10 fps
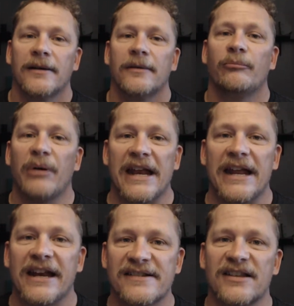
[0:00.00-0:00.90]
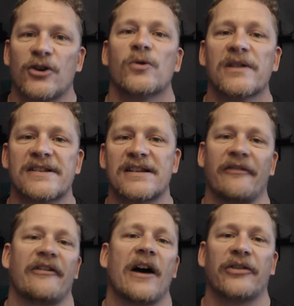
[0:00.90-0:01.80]
but it is the coolest
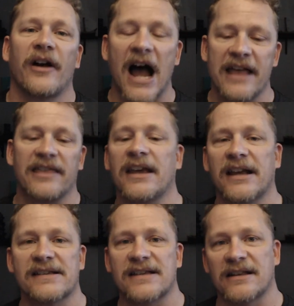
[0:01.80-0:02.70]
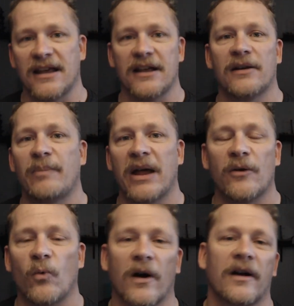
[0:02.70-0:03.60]
stuff out there, I think, is the independent
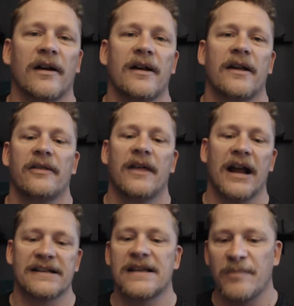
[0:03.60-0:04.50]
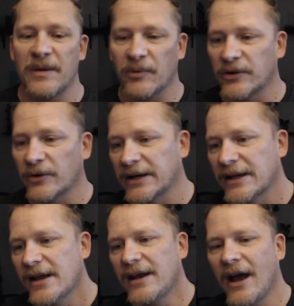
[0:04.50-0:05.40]
work that I see people doing.
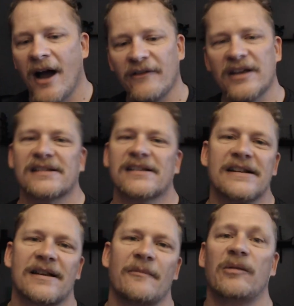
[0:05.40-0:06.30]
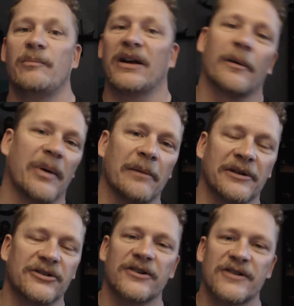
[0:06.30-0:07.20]
Now, obviously, some of the bigger
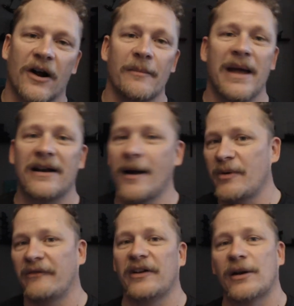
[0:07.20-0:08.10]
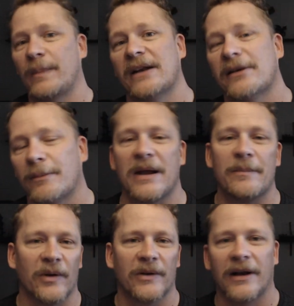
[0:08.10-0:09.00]
publishers are made up of independent
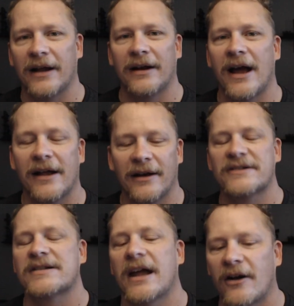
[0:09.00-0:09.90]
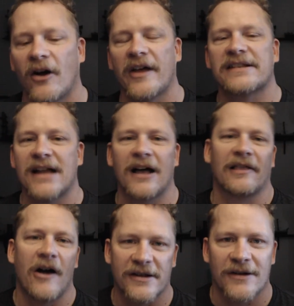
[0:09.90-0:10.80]
people, and I understand all that's not
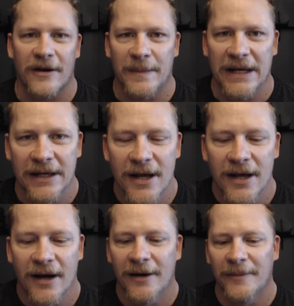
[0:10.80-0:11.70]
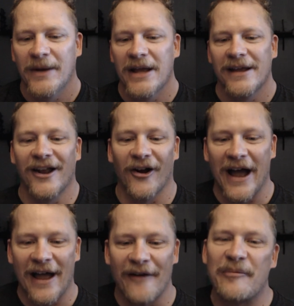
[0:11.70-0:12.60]
lost on me. Um, you know, I
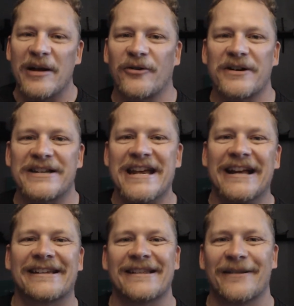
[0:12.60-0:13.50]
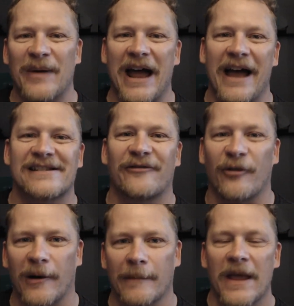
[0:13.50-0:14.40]
have been critiqued in the past
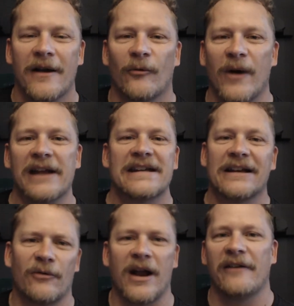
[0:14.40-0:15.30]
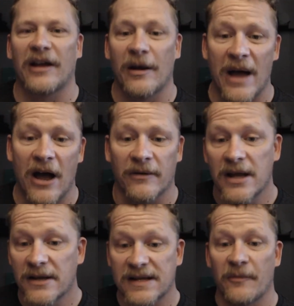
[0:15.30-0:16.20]
for ranting and raving about
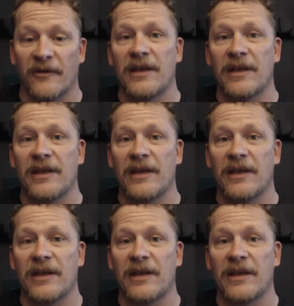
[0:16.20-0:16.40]
some of the